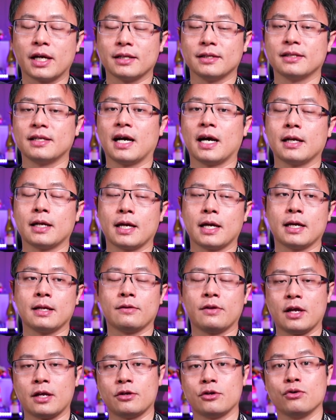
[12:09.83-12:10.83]
had done,
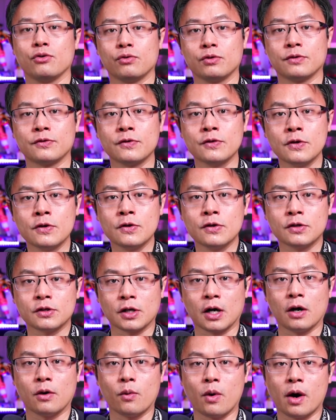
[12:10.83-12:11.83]
and they use
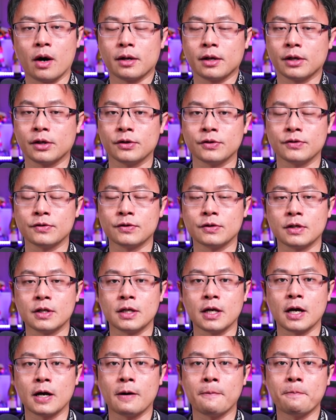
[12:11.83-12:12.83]
Taiwan as
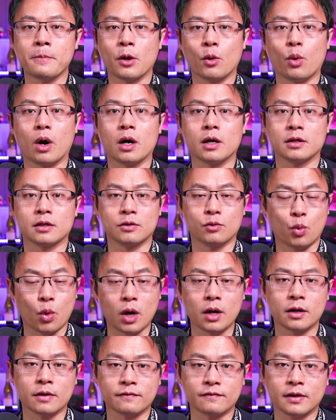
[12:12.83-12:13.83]
the
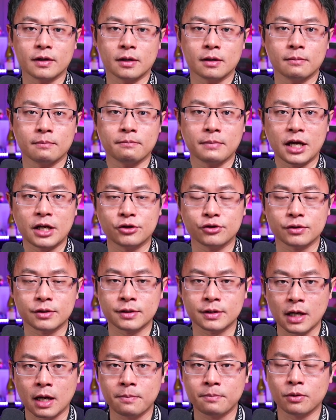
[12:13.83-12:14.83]
one of the major
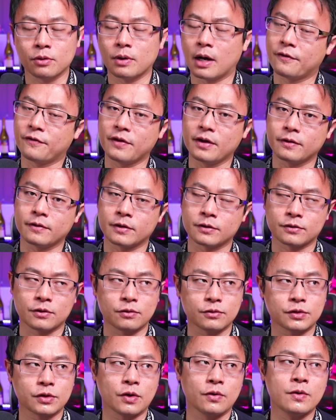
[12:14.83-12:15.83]
sample. I think there's
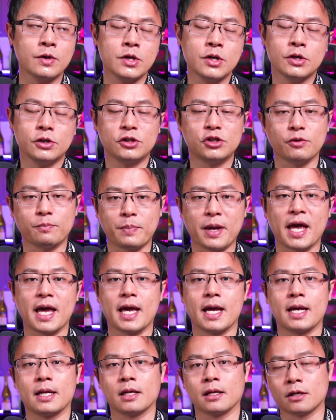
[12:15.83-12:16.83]
also
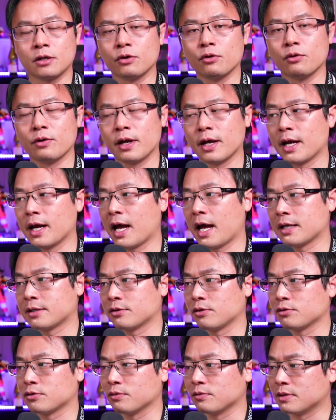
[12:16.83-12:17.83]
Japan and Korea has
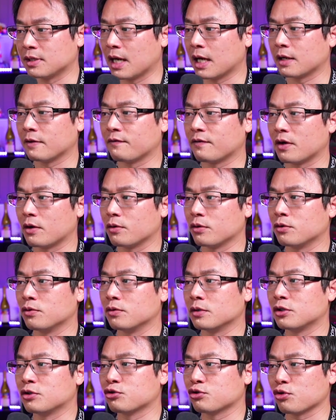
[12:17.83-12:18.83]
also done a very
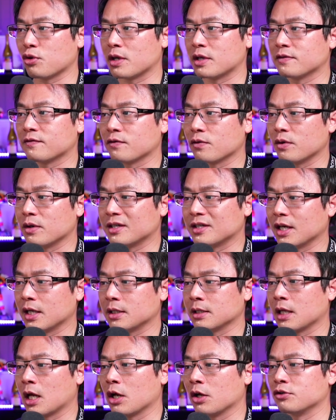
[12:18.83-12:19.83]
good transfer in
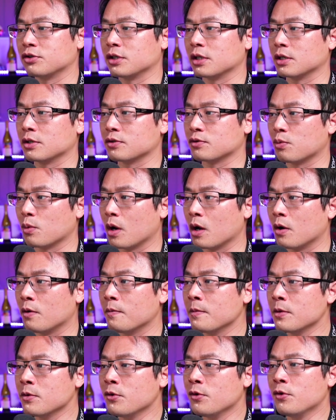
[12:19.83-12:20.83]
technology as
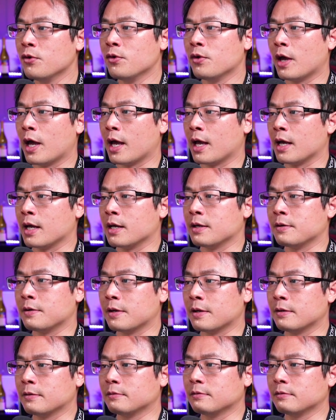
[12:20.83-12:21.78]
well. And